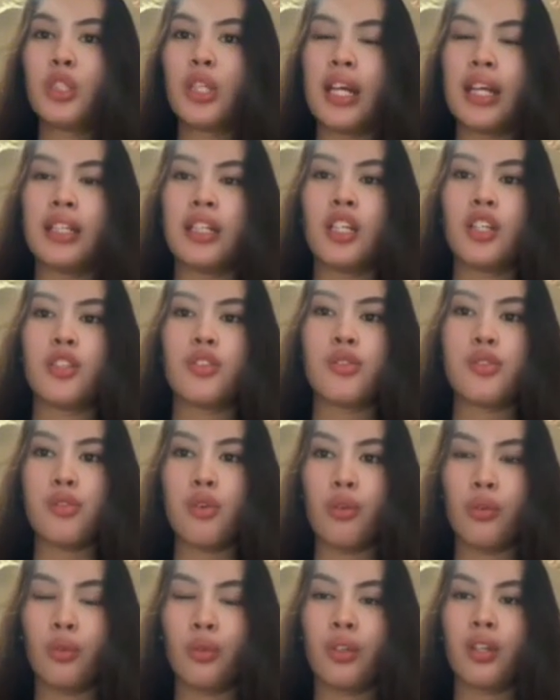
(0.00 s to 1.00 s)
18 years
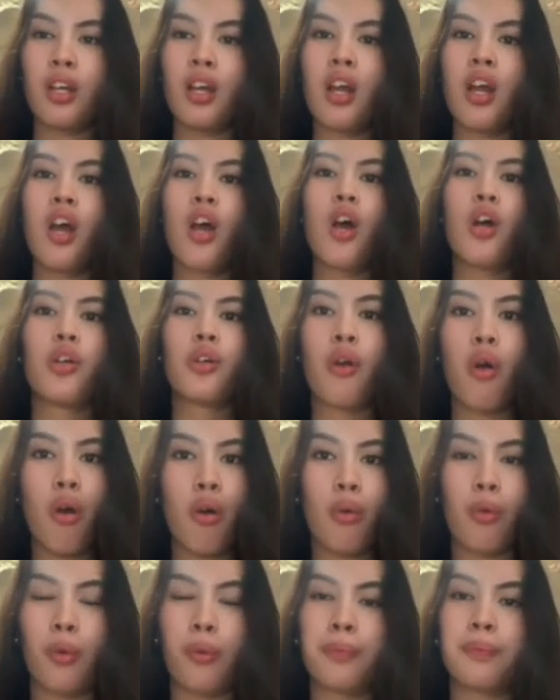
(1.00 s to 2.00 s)
old.
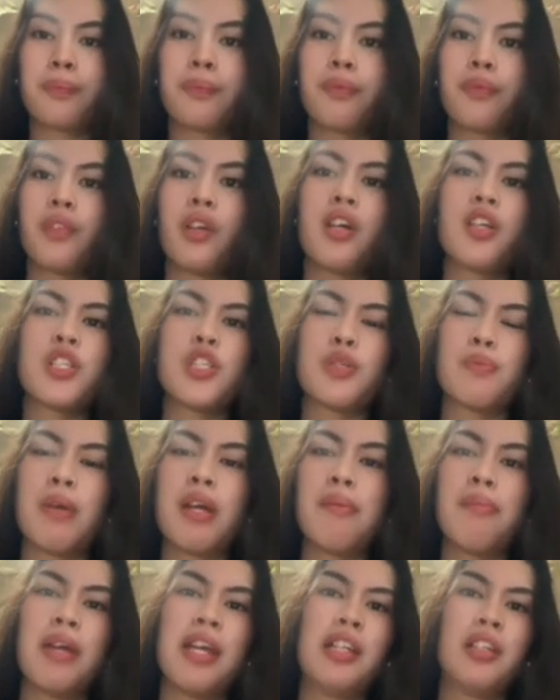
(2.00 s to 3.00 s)
Goal. So
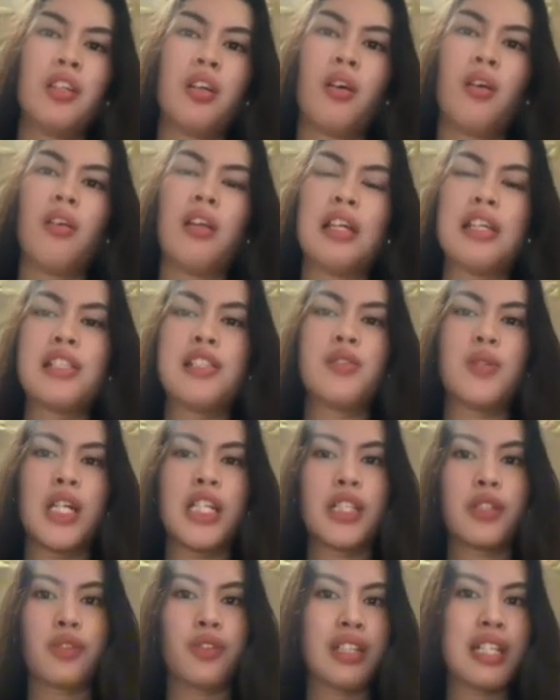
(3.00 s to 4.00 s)
my main goal is to
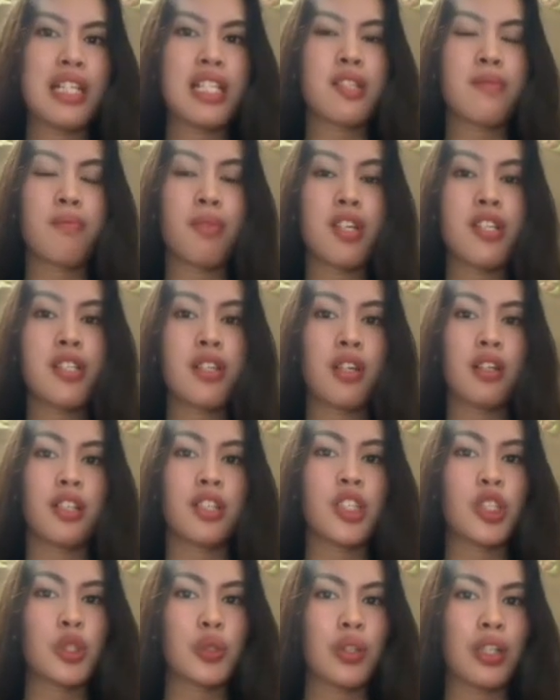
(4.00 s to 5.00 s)
increase muscular
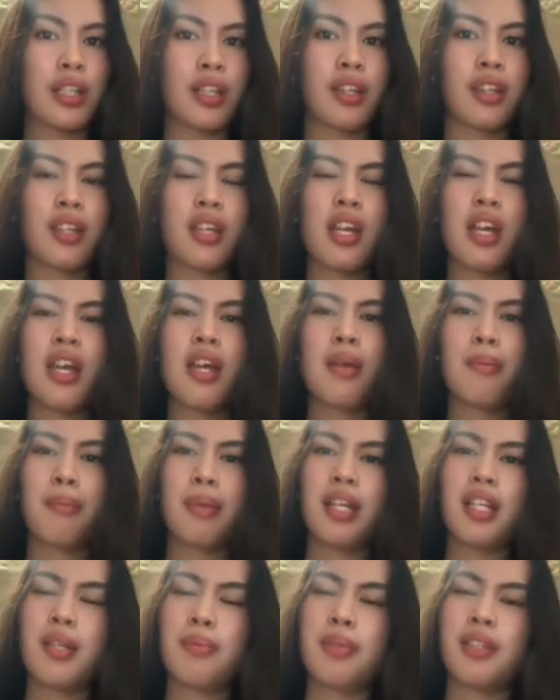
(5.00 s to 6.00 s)
strength,
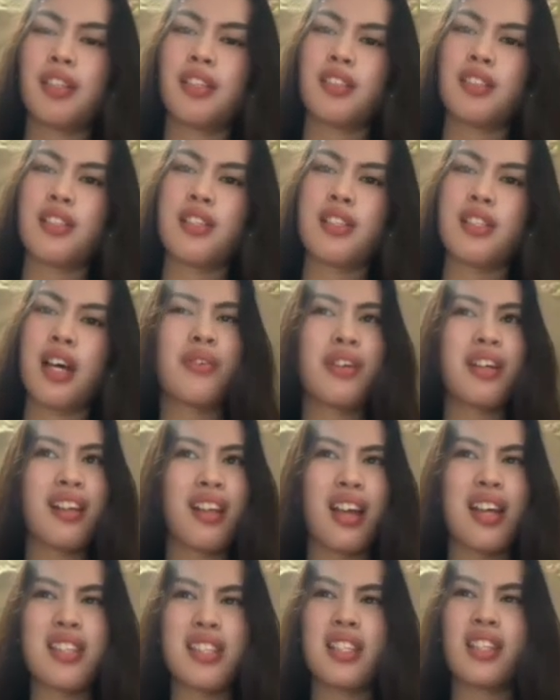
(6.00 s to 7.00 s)
mainly because I
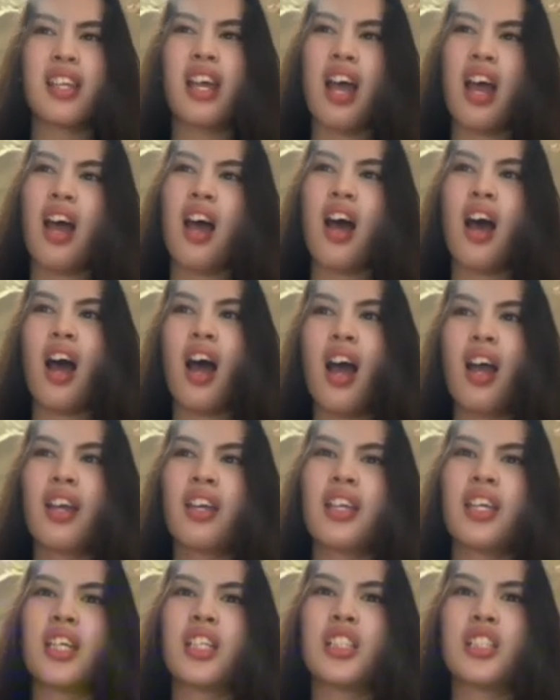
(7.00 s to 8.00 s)
realized that
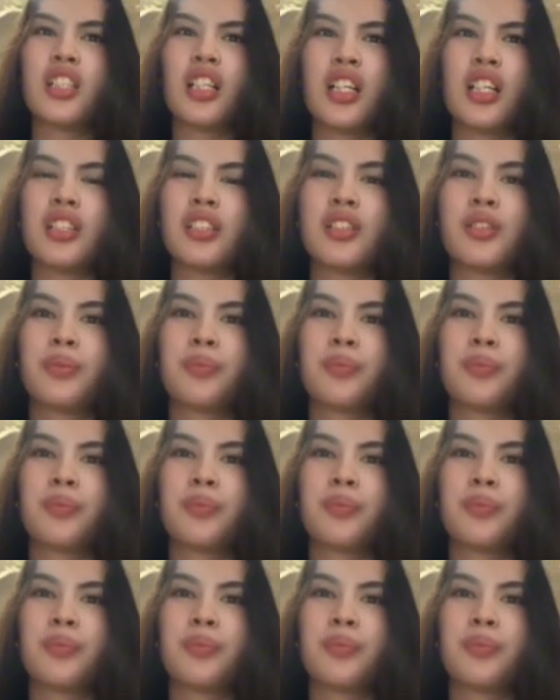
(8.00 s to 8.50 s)
I cannot